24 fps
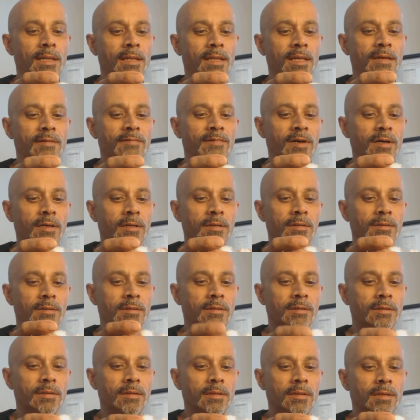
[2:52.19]
leave a
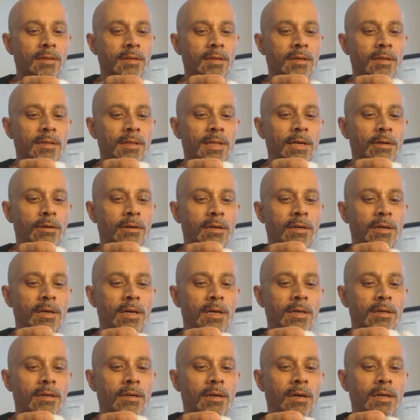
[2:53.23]
cloud of
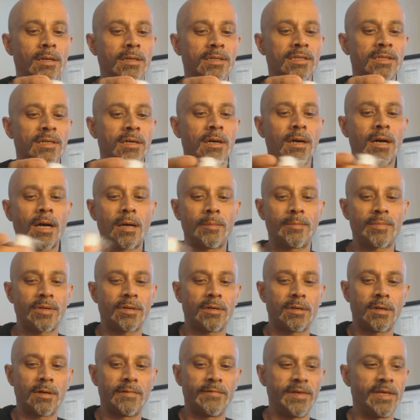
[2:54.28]
cotton on top
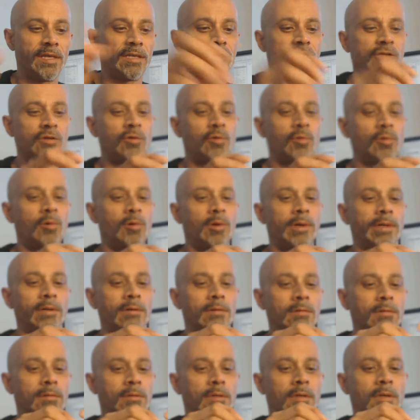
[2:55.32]
of each
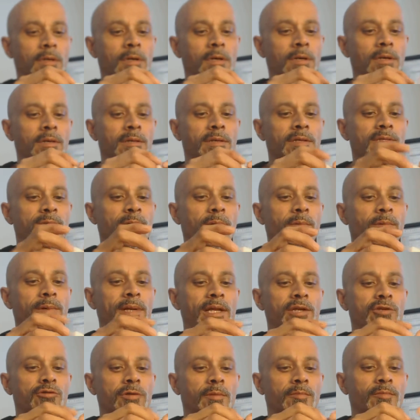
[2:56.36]
coil. This way,
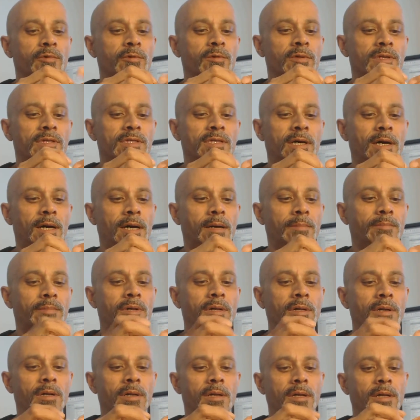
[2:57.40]
when I drip to the top,
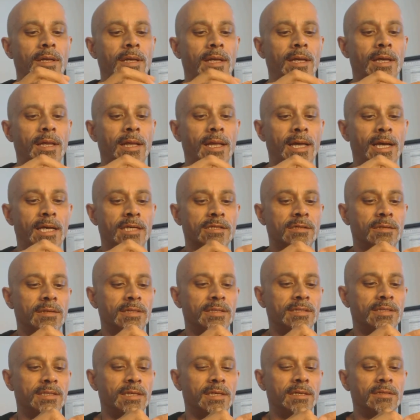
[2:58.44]
it
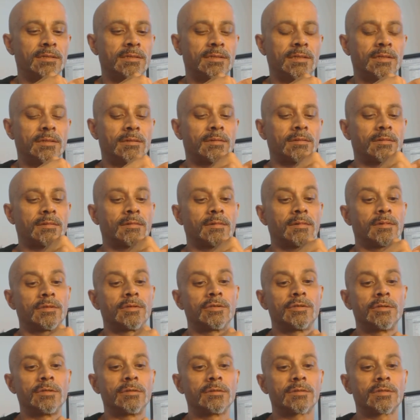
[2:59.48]
actually sends
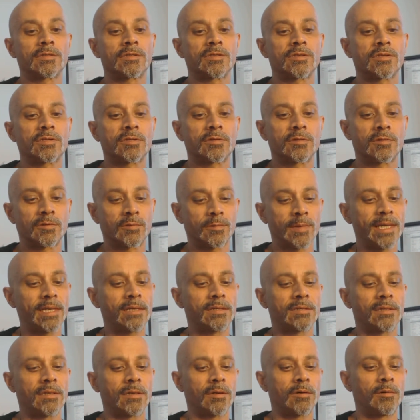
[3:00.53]
juice
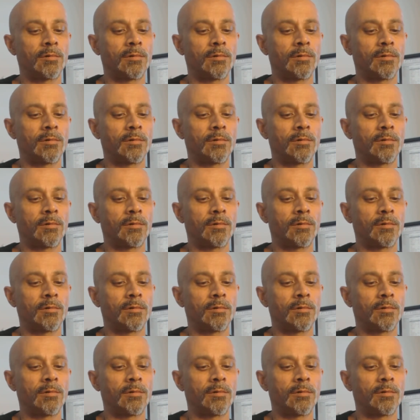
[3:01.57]
straight to the